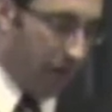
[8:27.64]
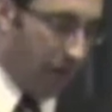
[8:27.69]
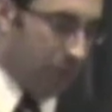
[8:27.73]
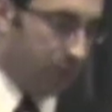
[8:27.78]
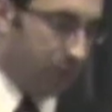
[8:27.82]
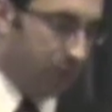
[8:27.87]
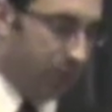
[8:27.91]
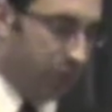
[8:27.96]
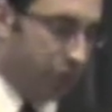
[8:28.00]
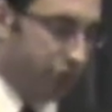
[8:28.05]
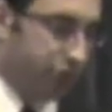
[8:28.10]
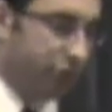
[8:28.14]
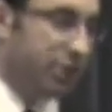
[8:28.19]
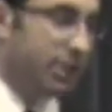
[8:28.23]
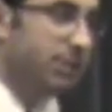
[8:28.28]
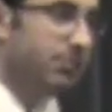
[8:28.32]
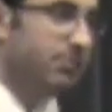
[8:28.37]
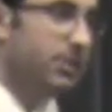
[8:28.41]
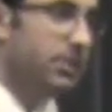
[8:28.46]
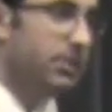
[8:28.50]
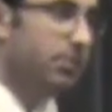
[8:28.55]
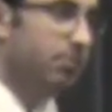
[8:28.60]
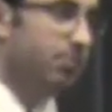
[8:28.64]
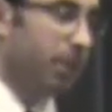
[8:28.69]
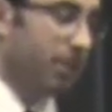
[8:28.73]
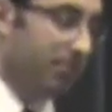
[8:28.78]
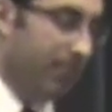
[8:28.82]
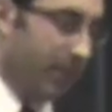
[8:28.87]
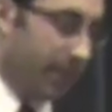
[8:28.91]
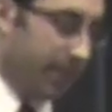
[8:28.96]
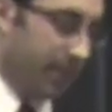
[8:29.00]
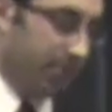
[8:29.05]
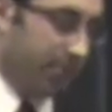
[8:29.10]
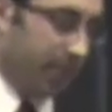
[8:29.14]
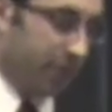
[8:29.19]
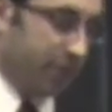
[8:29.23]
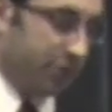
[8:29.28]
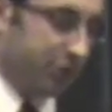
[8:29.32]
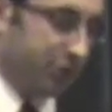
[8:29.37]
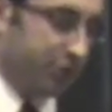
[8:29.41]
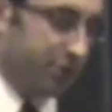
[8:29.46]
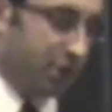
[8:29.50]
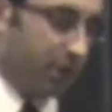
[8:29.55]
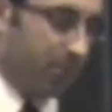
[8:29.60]
following our dreams, by being a
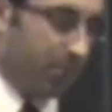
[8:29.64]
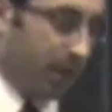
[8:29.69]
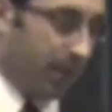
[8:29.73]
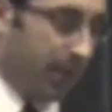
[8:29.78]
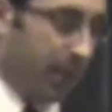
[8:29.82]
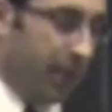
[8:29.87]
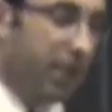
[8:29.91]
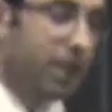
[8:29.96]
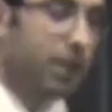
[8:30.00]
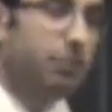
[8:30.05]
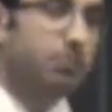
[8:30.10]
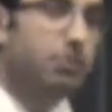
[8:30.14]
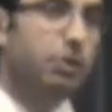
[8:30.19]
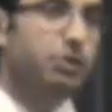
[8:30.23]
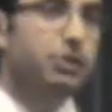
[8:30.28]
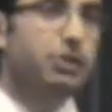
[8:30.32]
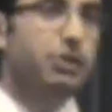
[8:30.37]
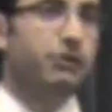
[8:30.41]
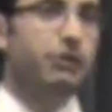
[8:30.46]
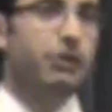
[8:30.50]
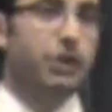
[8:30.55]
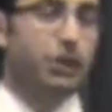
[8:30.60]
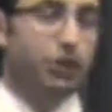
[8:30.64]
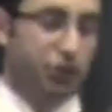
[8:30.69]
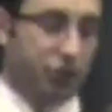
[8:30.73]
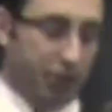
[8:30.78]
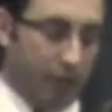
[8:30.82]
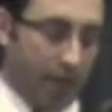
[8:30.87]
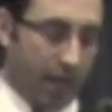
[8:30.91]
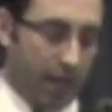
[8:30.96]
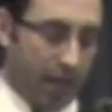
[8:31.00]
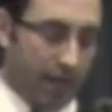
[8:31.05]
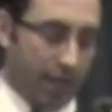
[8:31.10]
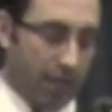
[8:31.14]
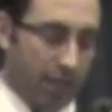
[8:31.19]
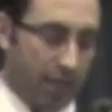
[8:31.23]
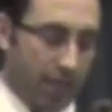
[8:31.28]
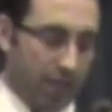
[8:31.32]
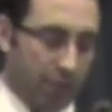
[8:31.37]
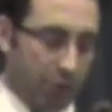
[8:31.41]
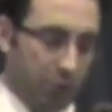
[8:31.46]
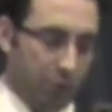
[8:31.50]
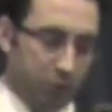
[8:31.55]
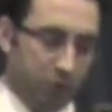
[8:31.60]
mensch, and by making the most of each day,
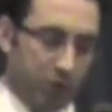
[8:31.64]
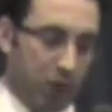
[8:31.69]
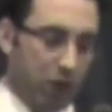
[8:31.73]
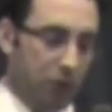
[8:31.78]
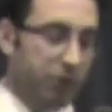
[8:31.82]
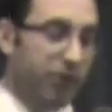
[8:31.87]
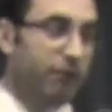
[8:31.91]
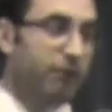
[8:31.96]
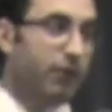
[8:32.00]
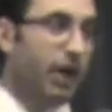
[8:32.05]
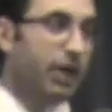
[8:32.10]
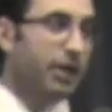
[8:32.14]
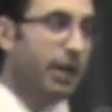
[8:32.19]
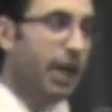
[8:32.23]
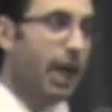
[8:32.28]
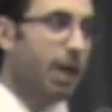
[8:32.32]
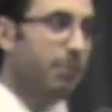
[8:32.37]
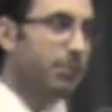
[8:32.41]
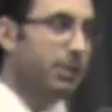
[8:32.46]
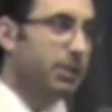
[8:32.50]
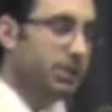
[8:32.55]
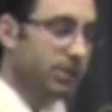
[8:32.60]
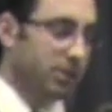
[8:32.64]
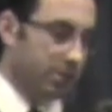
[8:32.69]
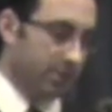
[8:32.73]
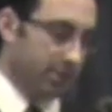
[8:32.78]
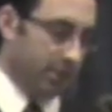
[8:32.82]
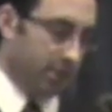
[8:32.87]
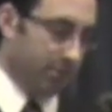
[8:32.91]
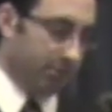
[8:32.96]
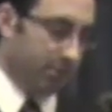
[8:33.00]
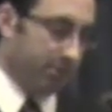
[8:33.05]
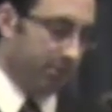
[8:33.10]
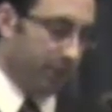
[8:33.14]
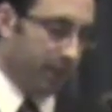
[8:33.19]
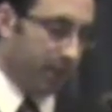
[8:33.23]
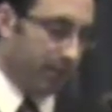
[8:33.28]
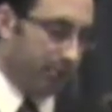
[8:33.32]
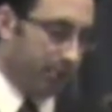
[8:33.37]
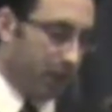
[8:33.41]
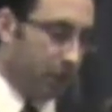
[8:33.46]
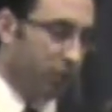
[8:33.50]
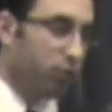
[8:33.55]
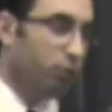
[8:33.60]
we will not only find happiness, but make a
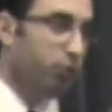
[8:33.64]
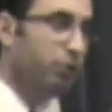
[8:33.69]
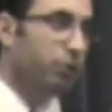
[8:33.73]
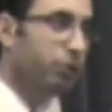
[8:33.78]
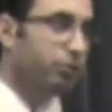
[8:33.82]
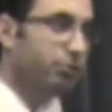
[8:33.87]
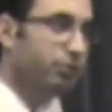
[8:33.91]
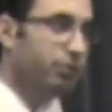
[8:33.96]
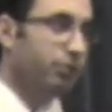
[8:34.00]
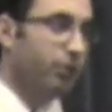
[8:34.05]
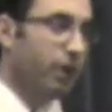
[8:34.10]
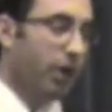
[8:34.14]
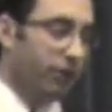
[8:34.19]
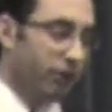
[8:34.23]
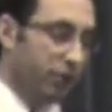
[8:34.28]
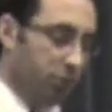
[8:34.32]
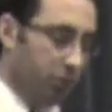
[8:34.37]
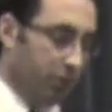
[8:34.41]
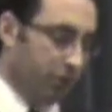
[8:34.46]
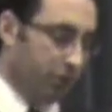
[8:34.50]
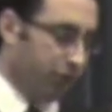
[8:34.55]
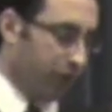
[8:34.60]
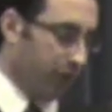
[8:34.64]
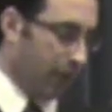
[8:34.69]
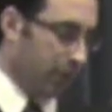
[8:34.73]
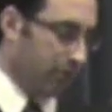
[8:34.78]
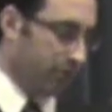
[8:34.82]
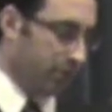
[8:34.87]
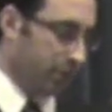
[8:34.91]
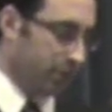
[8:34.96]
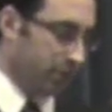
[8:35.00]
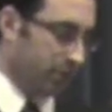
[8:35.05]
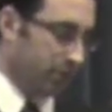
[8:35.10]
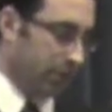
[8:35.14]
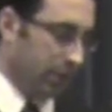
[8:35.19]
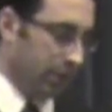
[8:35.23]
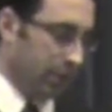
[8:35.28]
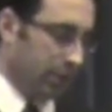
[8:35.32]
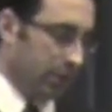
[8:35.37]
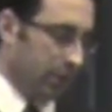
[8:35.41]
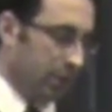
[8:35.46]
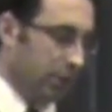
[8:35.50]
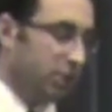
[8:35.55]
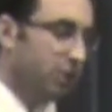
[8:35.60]
better world for everyone around us.
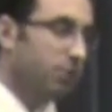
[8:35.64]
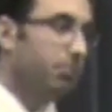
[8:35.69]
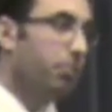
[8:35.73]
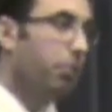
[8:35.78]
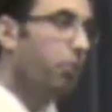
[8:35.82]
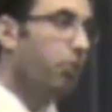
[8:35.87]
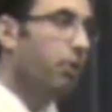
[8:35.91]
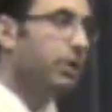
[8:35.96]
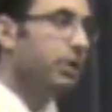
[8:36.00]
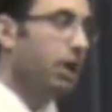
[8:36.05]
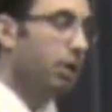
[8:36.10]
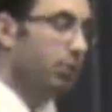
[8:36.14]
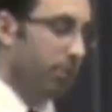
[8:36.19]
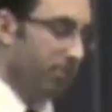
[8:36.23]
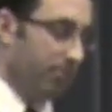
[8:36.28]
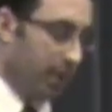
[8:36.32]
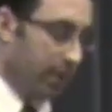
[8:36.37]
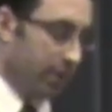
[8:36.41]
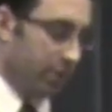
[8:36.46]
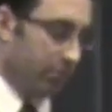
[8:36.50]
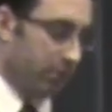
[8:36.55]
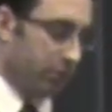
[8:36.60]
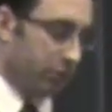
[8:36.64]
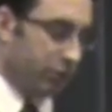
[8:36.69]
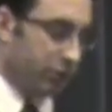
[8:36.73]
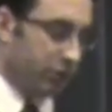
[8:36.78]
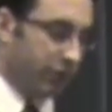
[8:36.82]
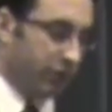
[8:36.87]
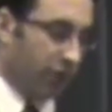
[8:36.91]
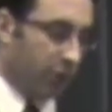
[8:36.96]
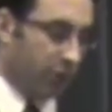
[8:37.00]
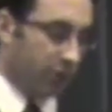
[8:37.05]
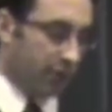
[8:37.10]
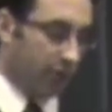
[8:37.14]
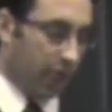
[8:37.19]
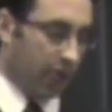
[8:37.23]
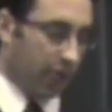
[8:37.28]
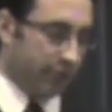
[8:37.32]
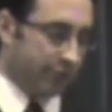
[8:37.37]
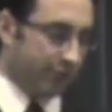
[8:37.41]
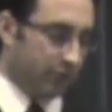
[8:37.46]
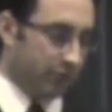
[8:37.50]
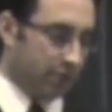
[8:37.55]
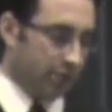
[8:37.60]
It's important that we make the most of our
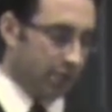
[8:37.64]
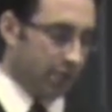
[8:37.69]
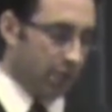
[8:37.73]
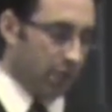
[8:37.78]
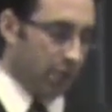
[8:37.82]
lives